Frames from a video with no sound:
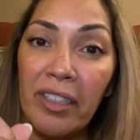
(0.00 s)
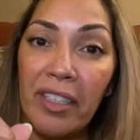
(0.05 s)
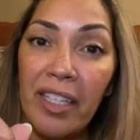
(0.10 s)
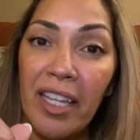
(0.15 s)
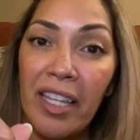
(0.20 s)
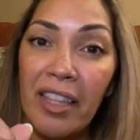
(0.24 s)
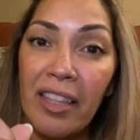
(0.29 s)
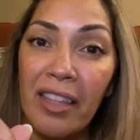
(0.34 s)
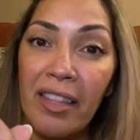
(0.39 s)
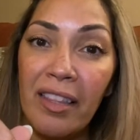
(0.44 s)

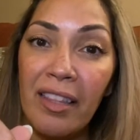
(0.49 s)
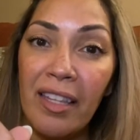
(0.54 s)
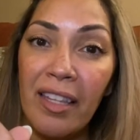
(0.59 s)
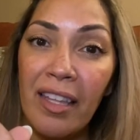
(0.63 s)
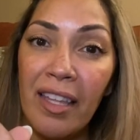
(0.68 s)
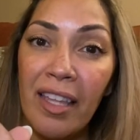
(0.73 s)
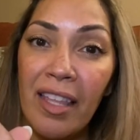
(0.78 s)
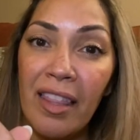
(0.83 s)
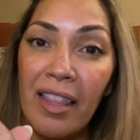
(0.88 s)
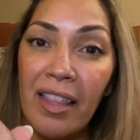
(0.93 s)
on
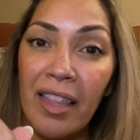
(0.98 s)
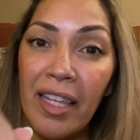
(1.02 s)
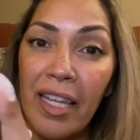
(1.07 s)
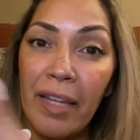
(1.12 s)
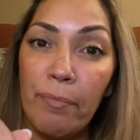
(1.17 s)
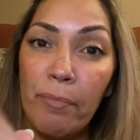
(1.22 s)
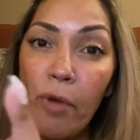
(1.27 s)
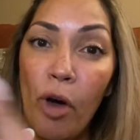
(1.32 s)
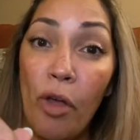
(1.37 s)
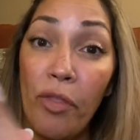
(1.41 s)

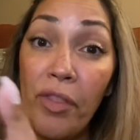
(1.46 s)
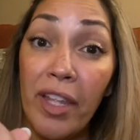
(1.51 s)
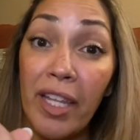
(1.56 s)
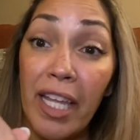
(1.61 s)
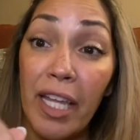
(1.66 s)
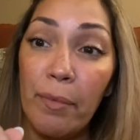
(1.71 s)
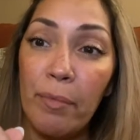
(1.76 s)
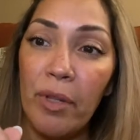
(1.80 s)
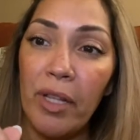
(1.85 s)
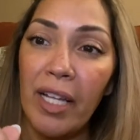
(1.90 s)
the
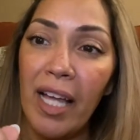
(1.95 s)
label,